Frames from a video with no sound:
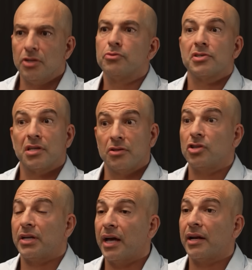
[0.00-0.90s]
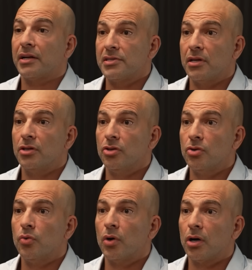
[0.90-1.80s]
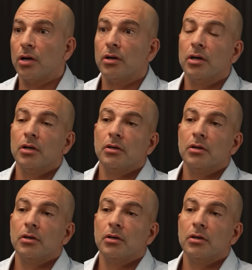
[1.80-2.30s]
interesting genetics that you Very. were